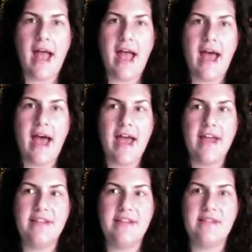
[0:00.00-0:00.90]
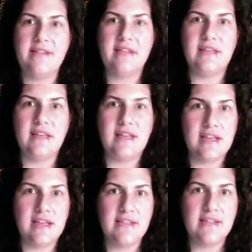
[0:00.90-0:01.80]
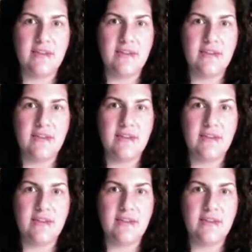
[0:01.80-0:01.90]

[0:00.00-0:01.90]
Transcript: And he is